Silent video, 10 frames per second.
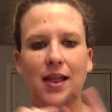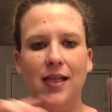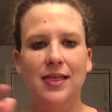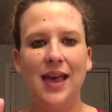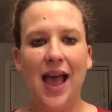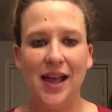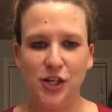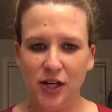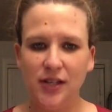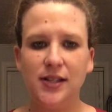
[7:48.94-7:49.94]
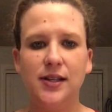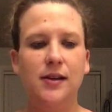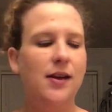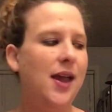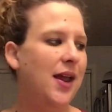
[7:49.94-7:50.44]
the edges
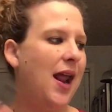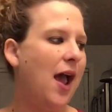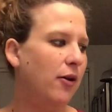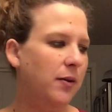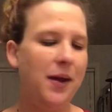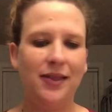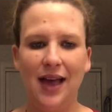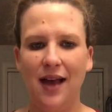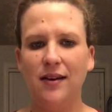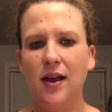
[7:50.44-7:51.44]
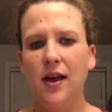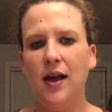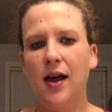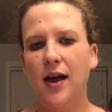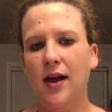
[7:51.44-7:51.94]
and how to make that
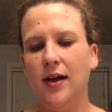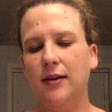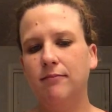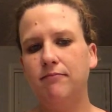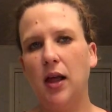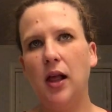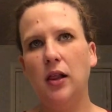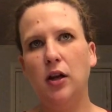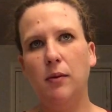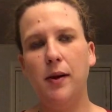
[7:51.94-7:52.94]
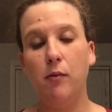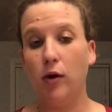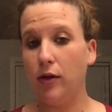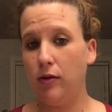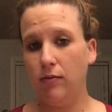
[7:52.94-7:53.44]
a little bit
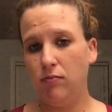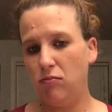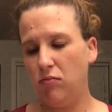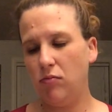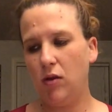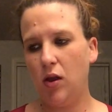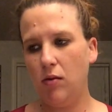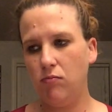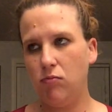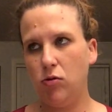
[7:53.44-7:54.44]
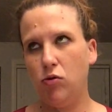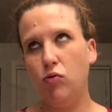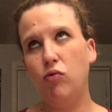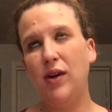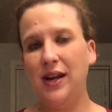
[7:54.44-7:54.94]
more
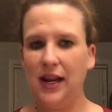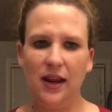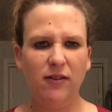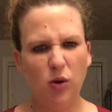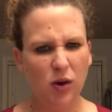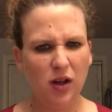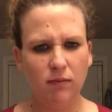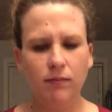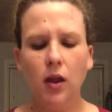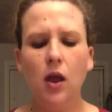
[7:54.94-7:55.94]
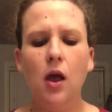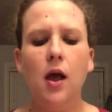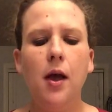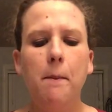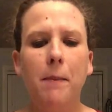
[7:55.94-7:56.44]
3D, if you will.
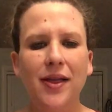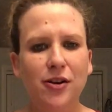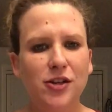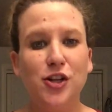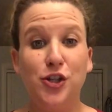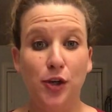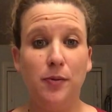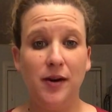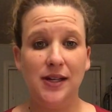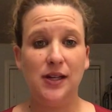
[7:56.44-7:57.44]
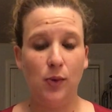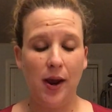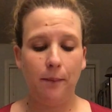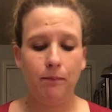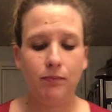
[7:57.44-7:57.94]
But there's a super easy
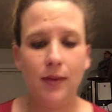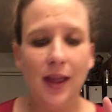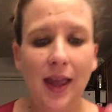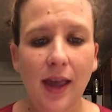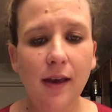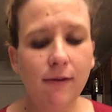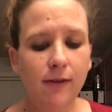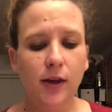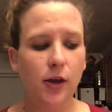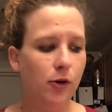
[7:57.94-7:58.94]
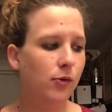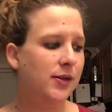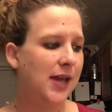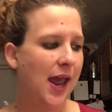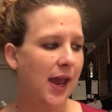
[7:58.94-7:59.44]
way. If you
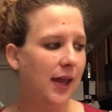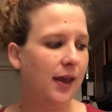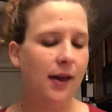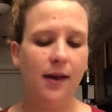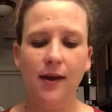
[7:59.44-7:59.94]
take